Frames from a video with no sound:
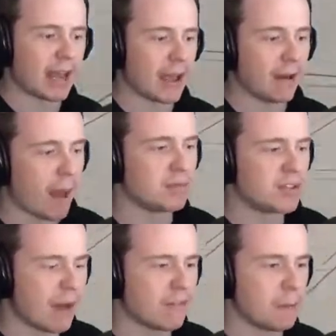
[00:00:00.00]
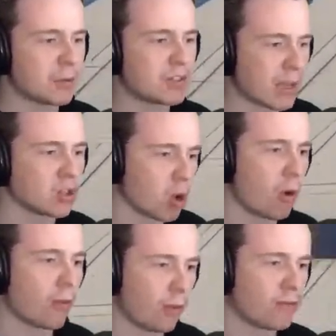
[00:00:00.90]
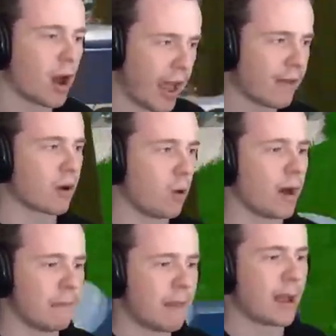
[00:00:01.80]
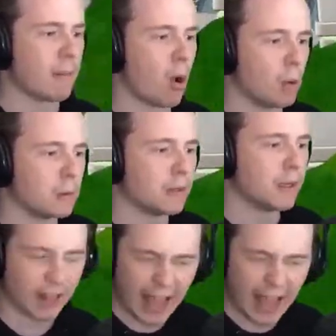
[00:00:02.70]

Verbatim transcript: of here. I'm 70% sure that we've got everyone in Mega Mall. And